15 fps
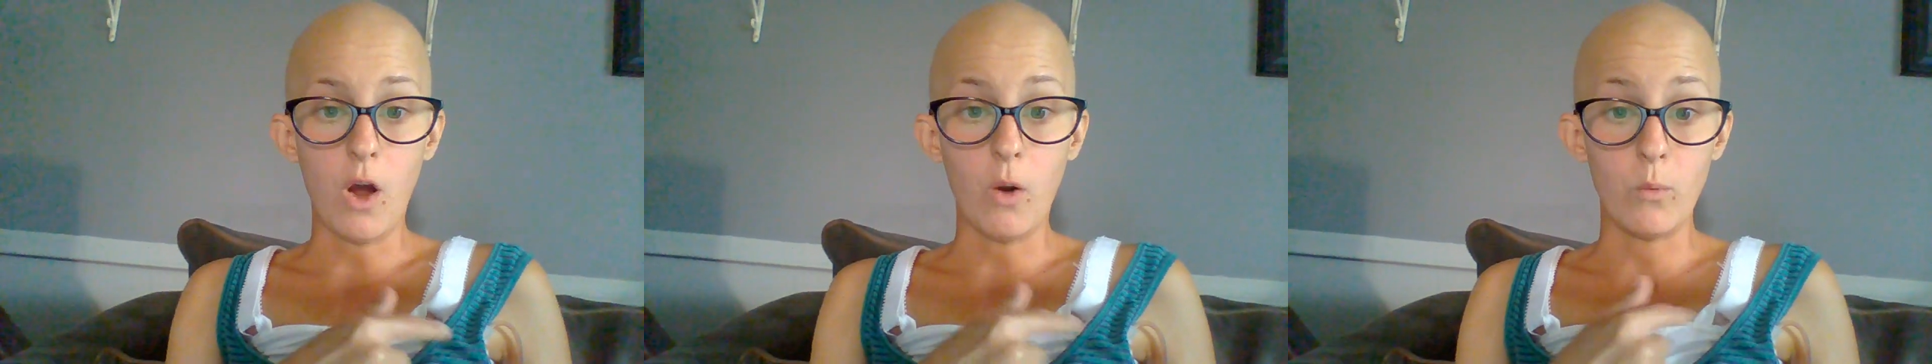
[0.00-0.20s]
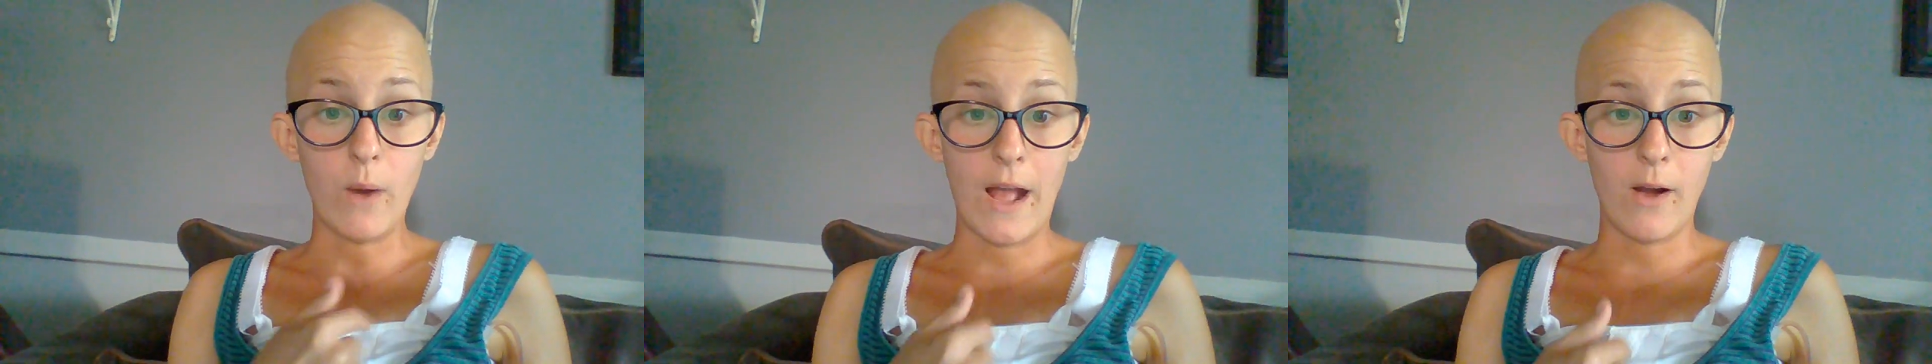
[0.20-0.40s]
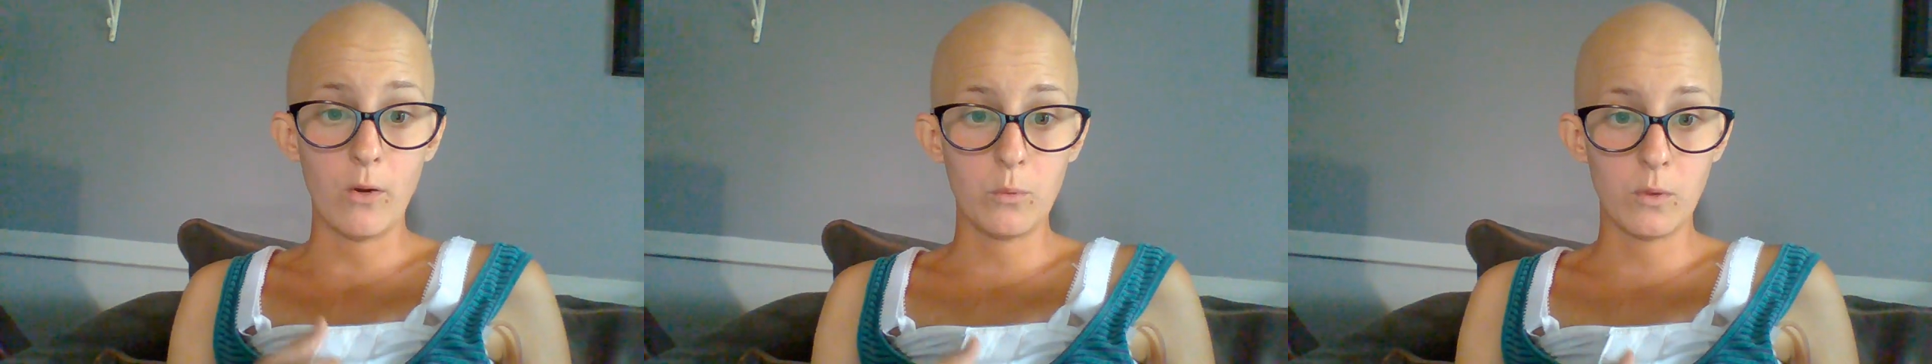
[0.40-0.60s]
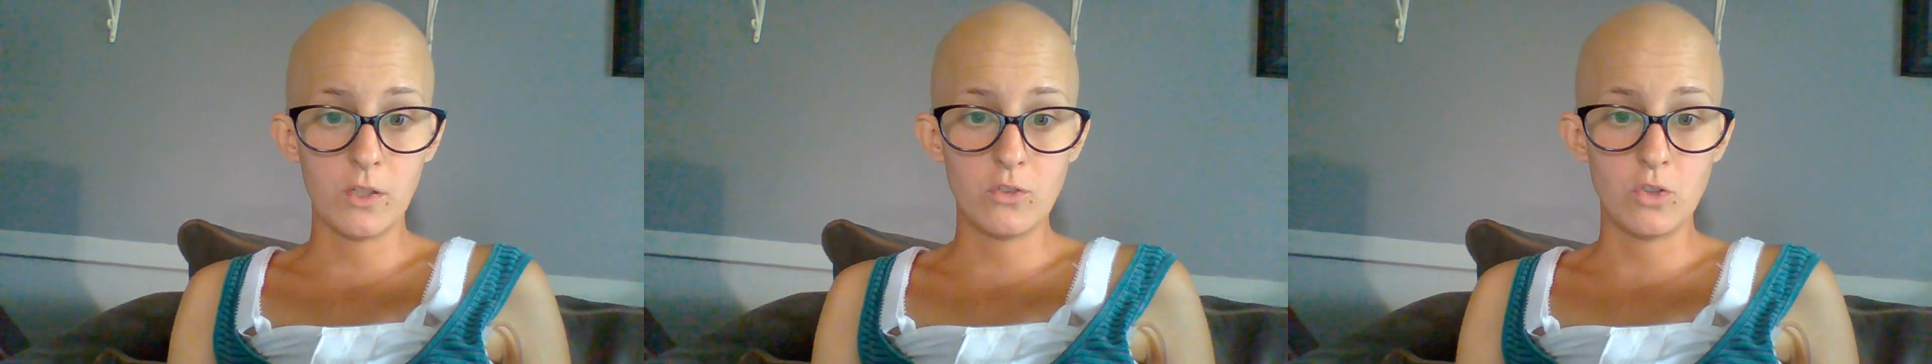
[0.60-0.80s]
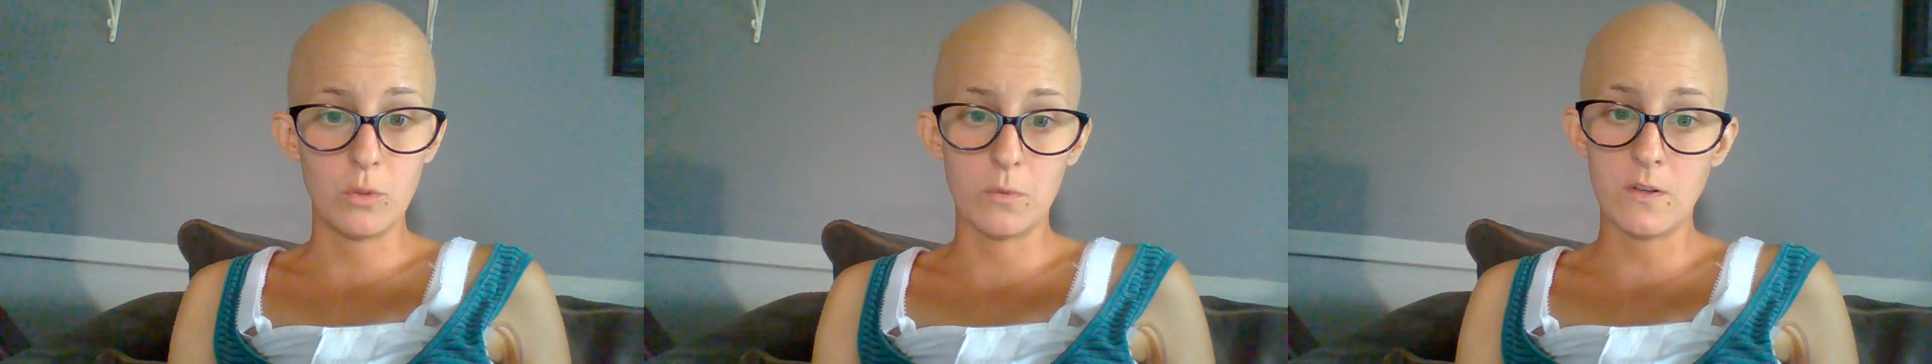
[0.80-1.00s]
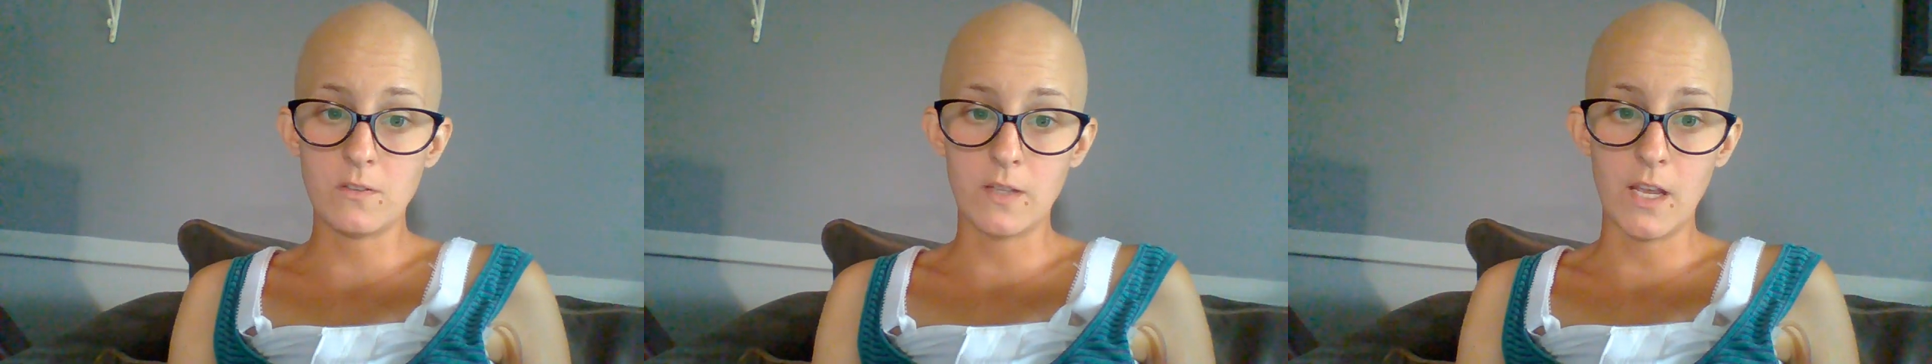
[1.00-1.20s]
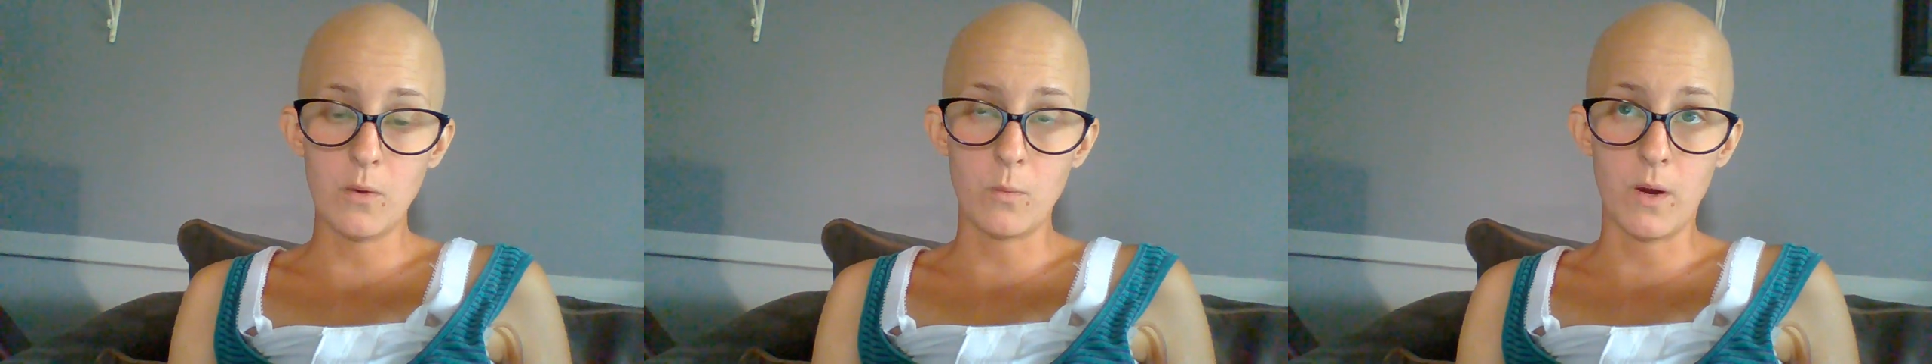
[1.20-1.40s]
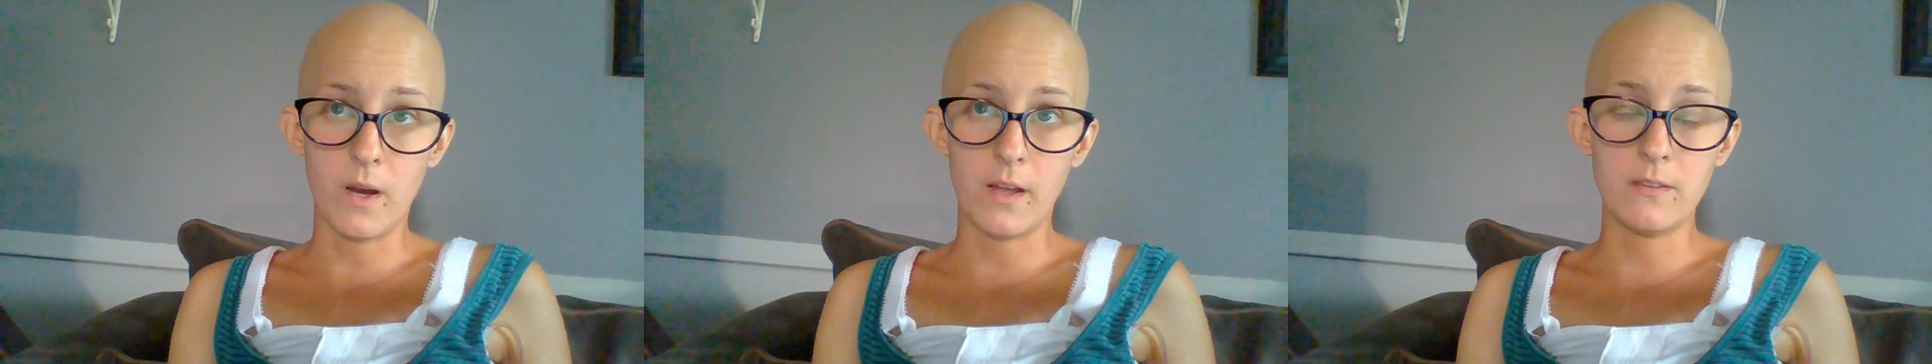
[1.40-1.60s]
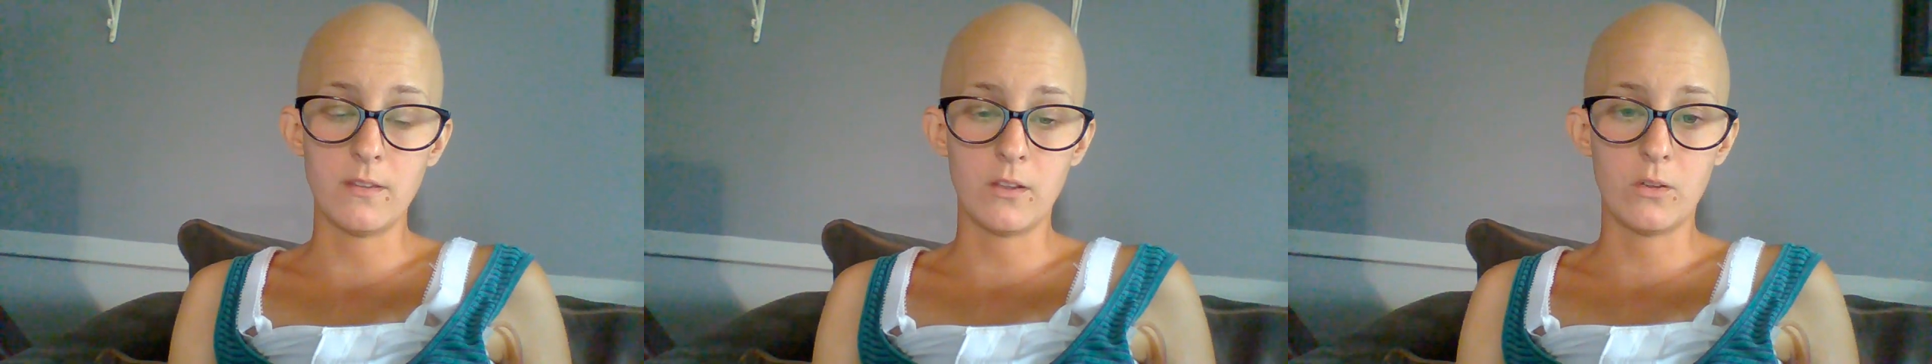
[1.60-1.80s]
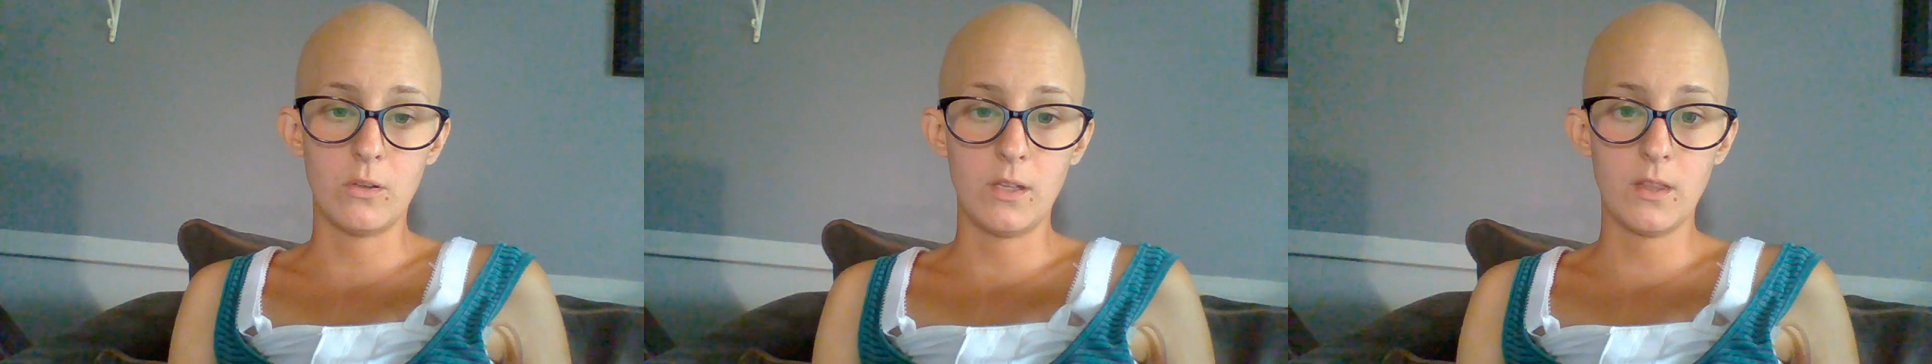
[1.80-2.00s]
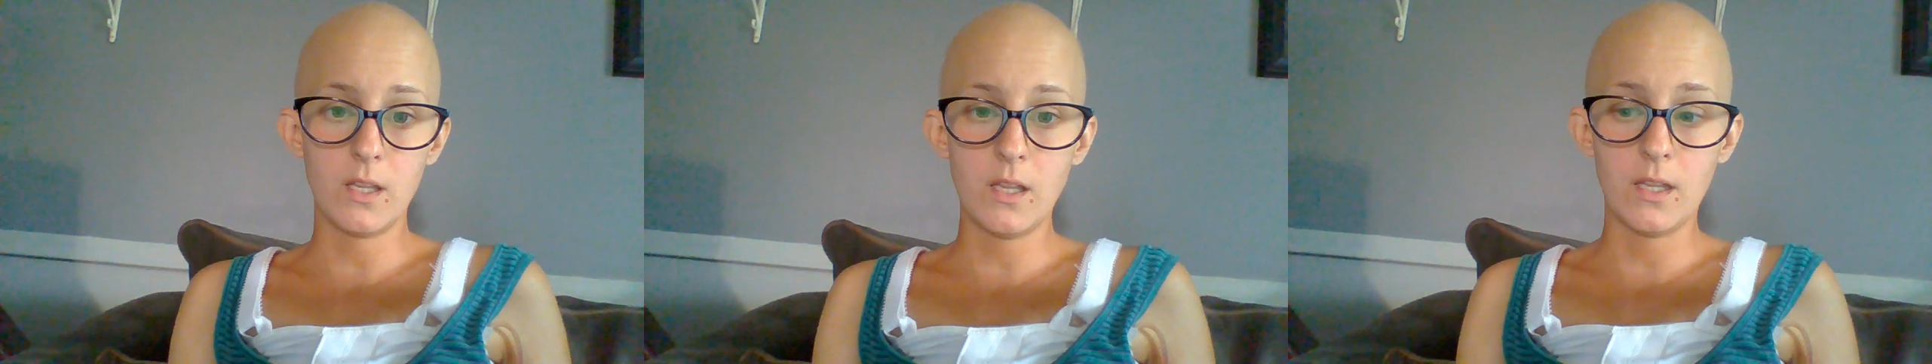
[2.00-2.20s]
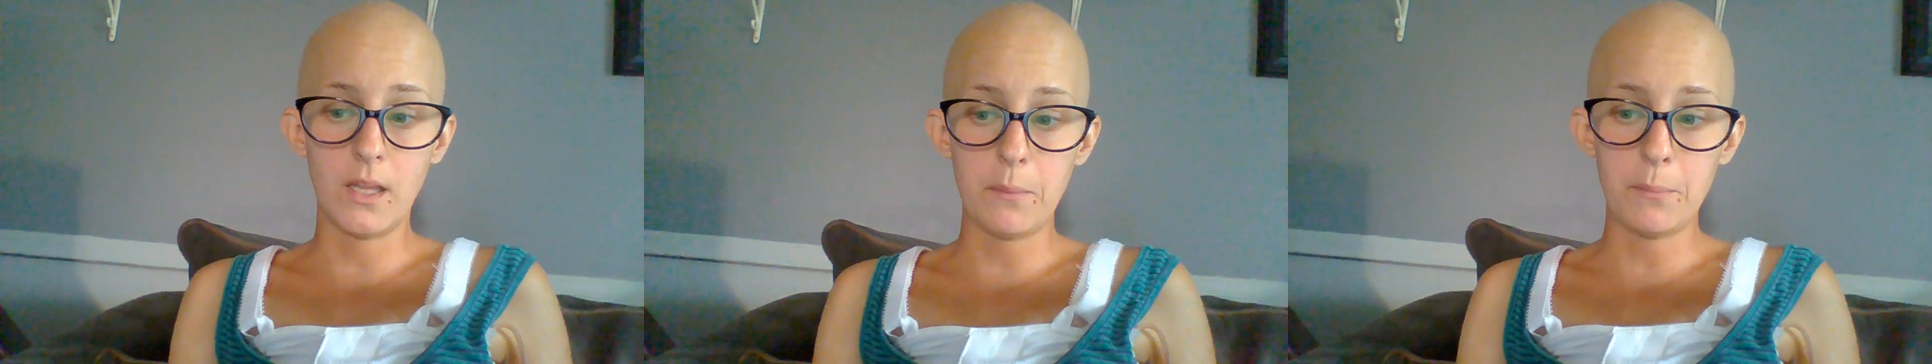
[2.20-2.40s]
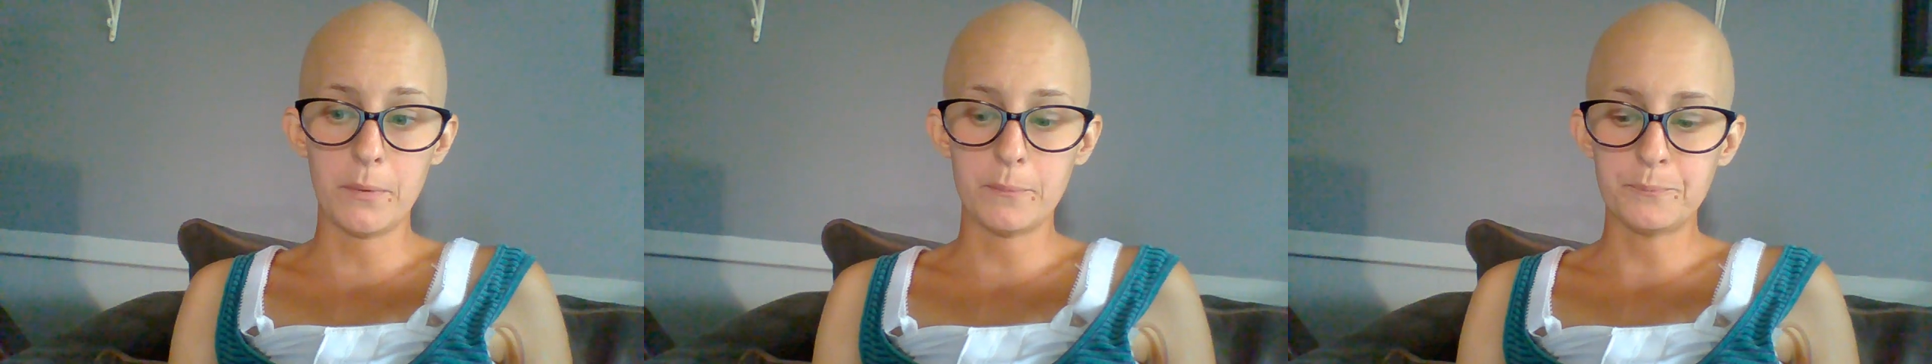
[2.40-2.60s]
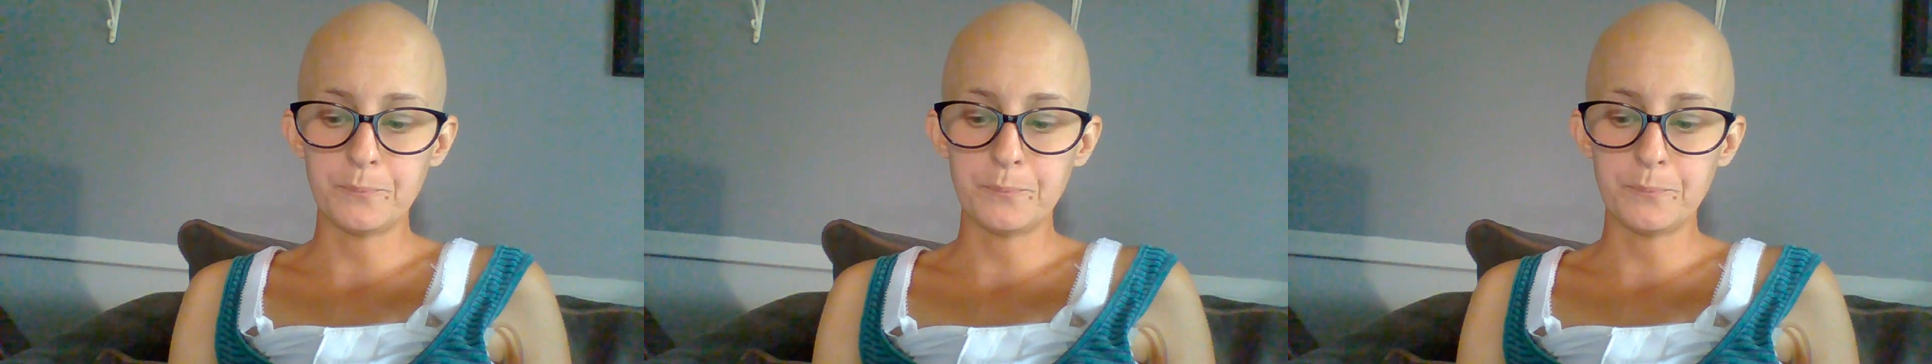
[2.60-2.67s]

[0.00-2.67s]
around where the tumor site was, including the clip,